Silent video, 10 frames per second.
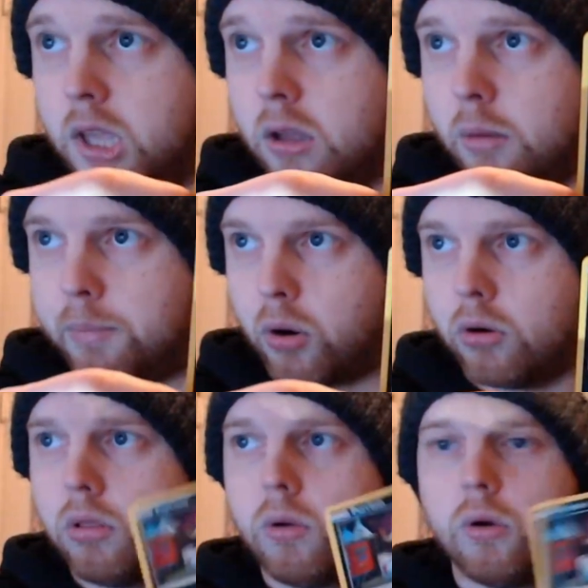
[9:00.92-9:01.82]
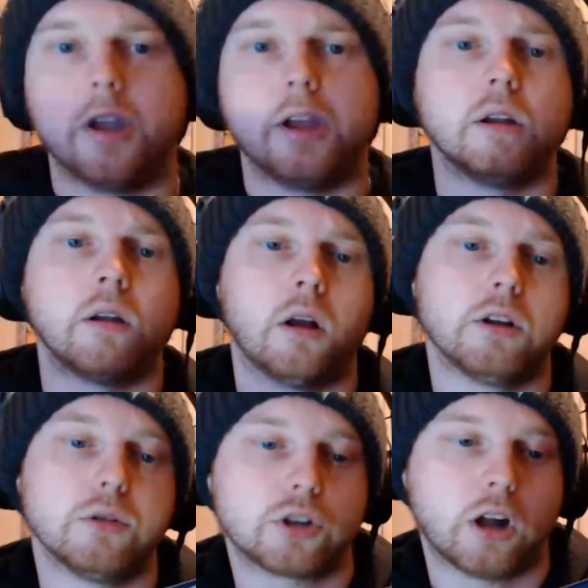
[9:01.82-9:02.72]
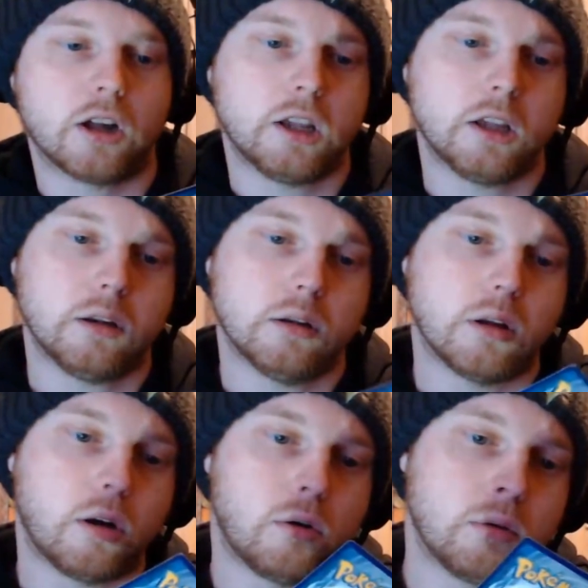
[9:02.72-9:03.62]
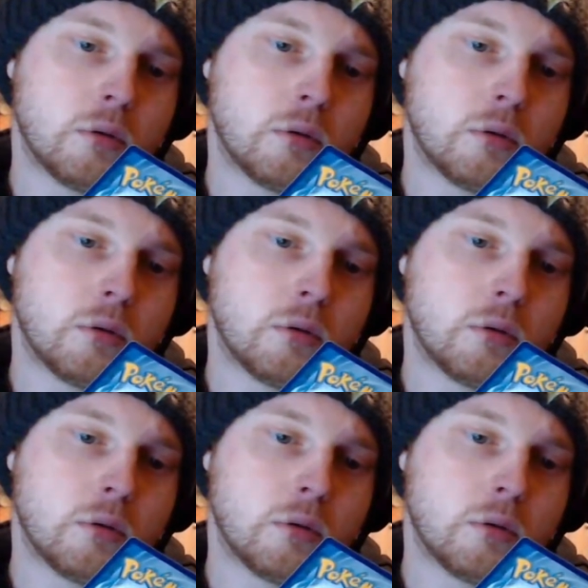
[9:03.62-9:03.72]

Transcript: a Purrloin. Are you shiny? No.